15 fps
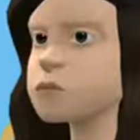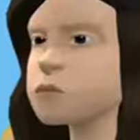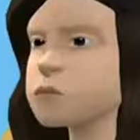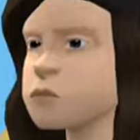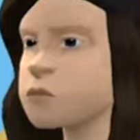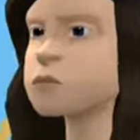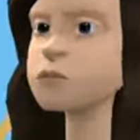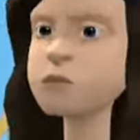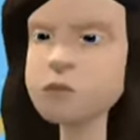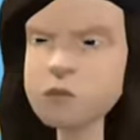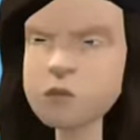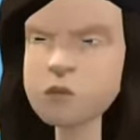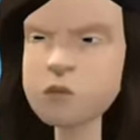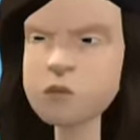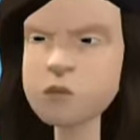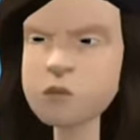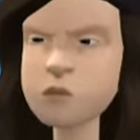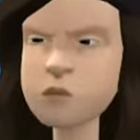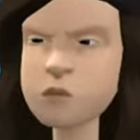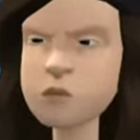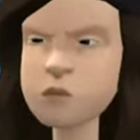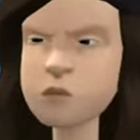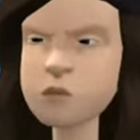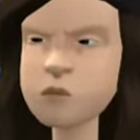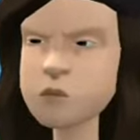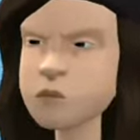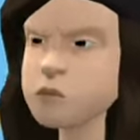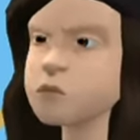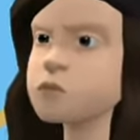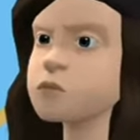Nothing is said.